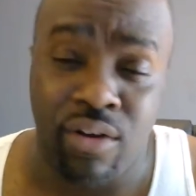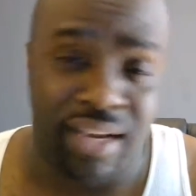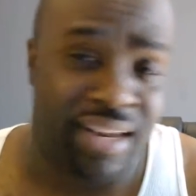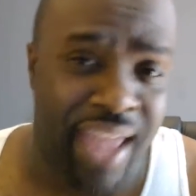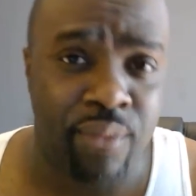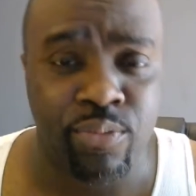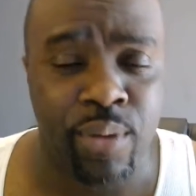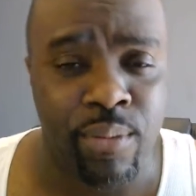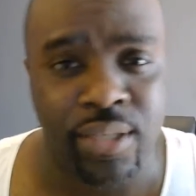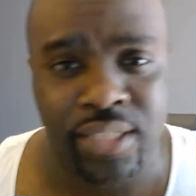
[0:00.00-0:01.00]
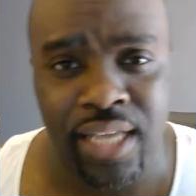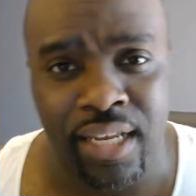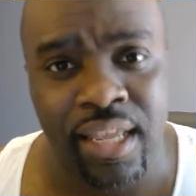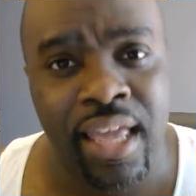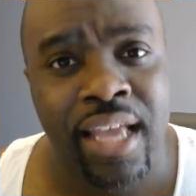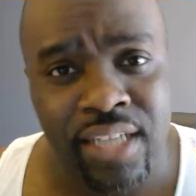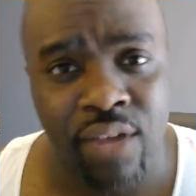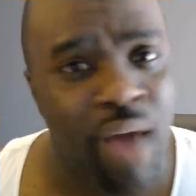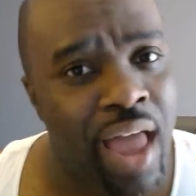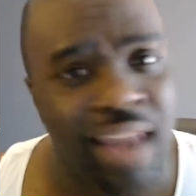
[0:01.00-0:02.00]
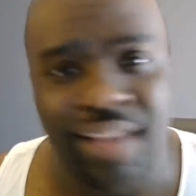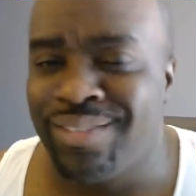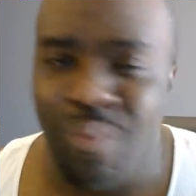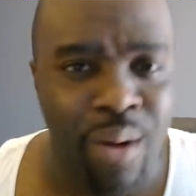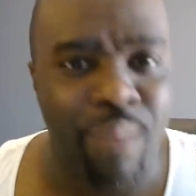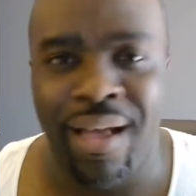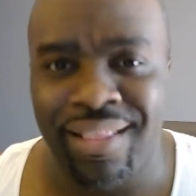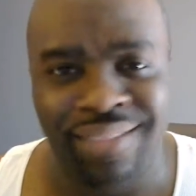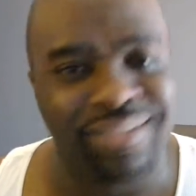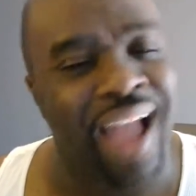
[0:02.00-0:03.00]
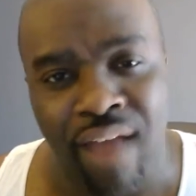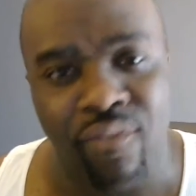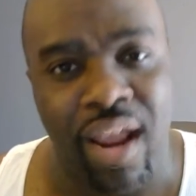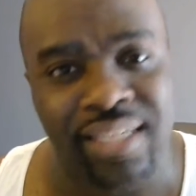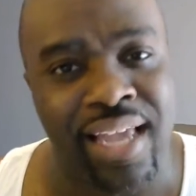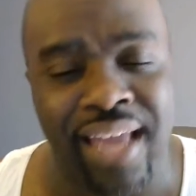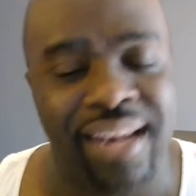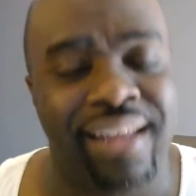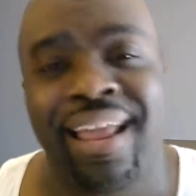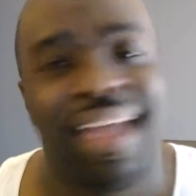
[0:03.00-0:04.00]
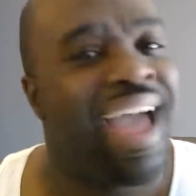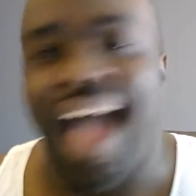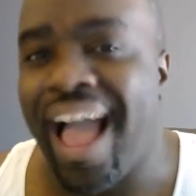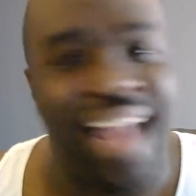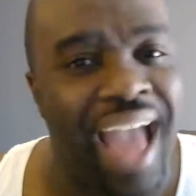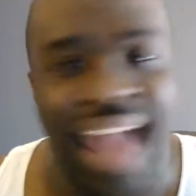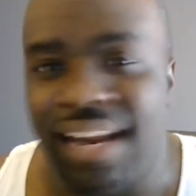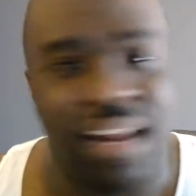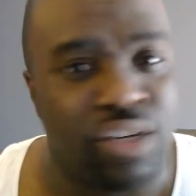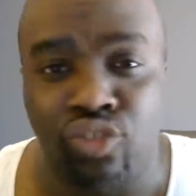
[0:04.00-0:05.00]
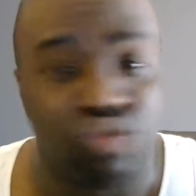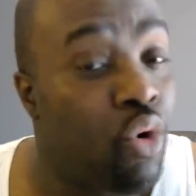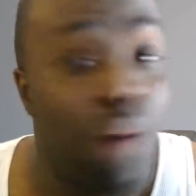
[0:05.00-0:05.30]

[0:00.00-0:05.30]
And Kane was pretty much telling Seth Rollins, "Don't worry about the contract signing. I got it under control.